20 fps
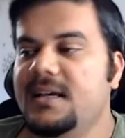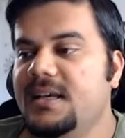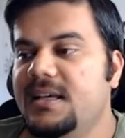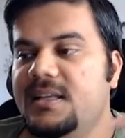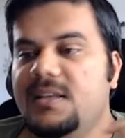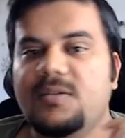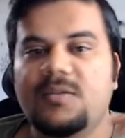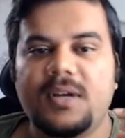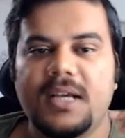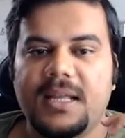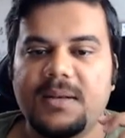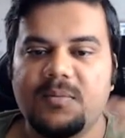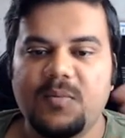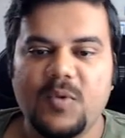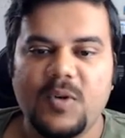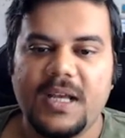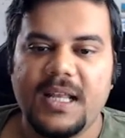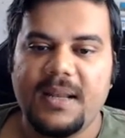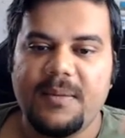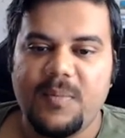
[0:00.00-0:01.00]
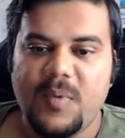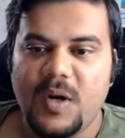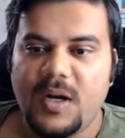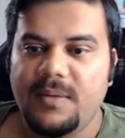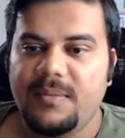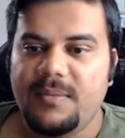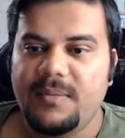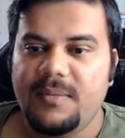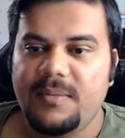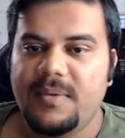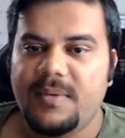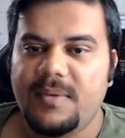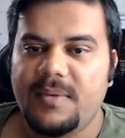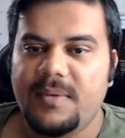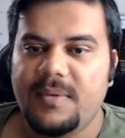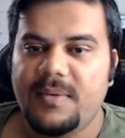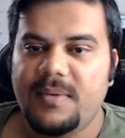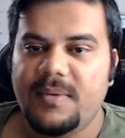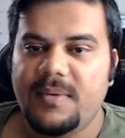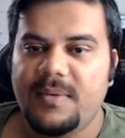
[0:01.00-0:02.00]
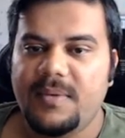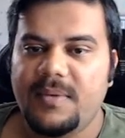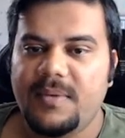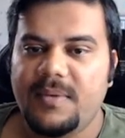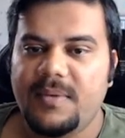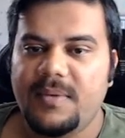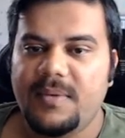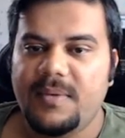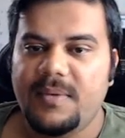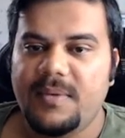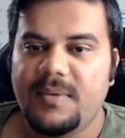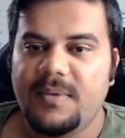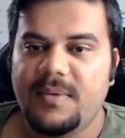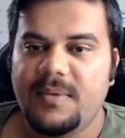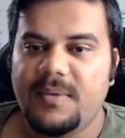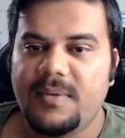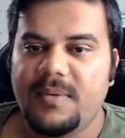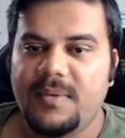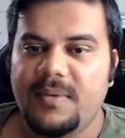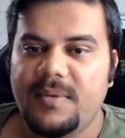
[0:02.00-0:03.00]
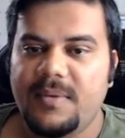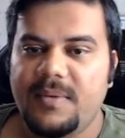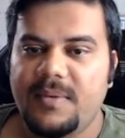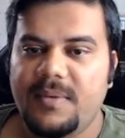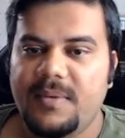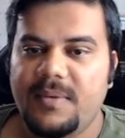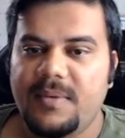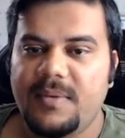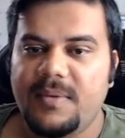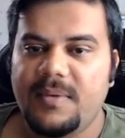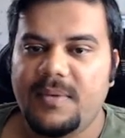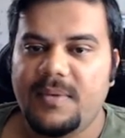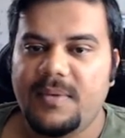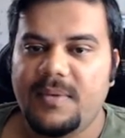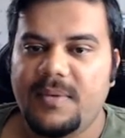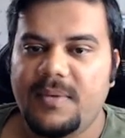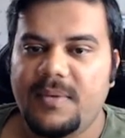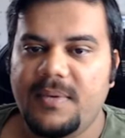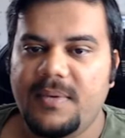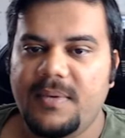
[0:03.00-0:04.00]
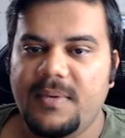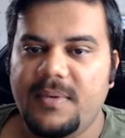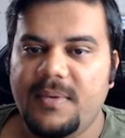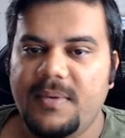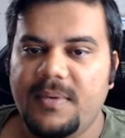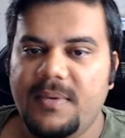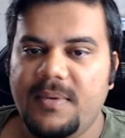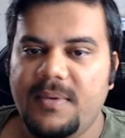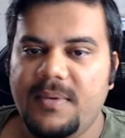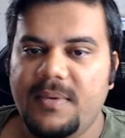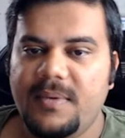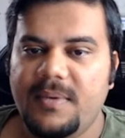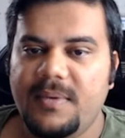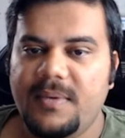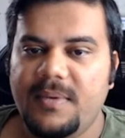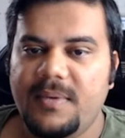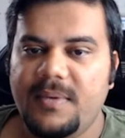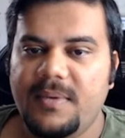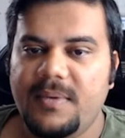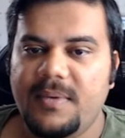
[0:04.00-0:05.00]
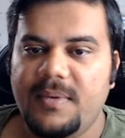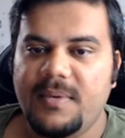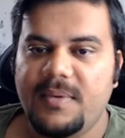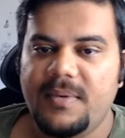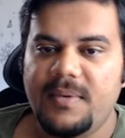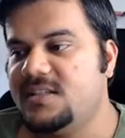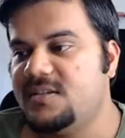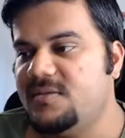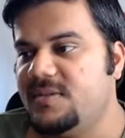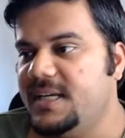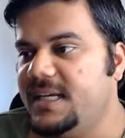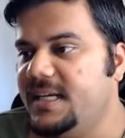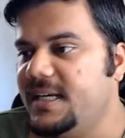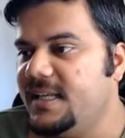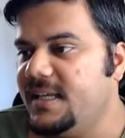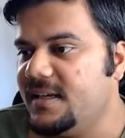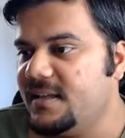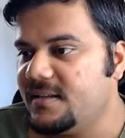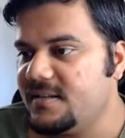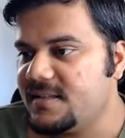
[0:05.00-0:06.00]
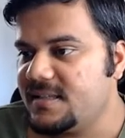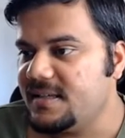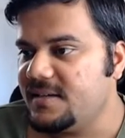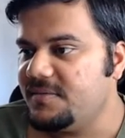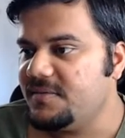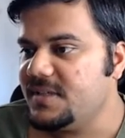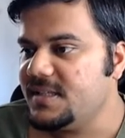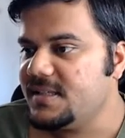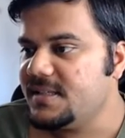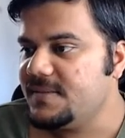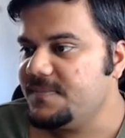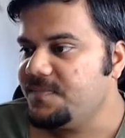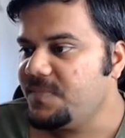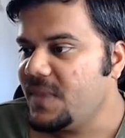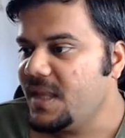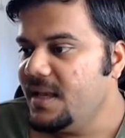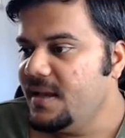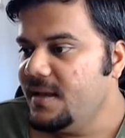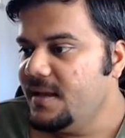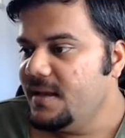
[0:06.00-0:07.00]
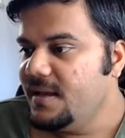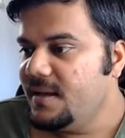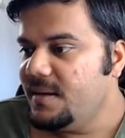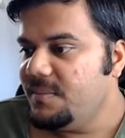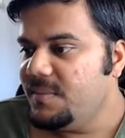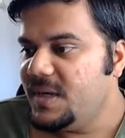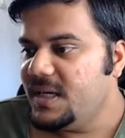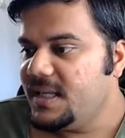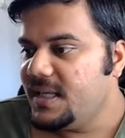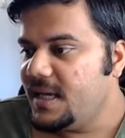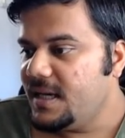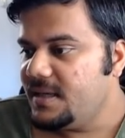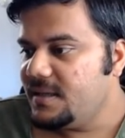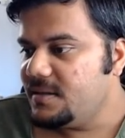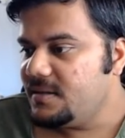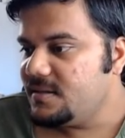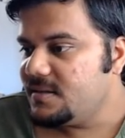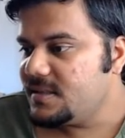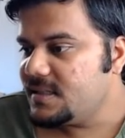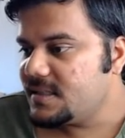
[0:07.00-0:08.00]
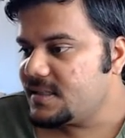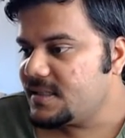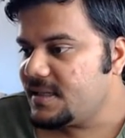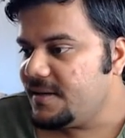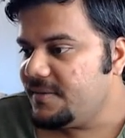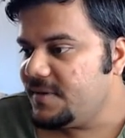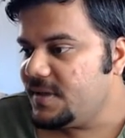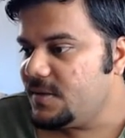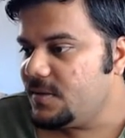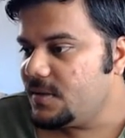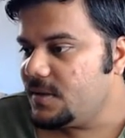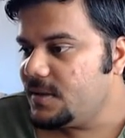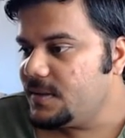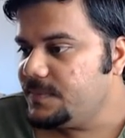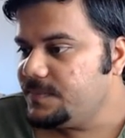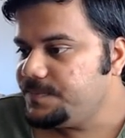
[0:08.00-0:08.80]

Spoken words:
You can book an appointment whenever I'm free. For a few months, it will be available. Then I'll try to switch to Indian service. But yeah, just have a look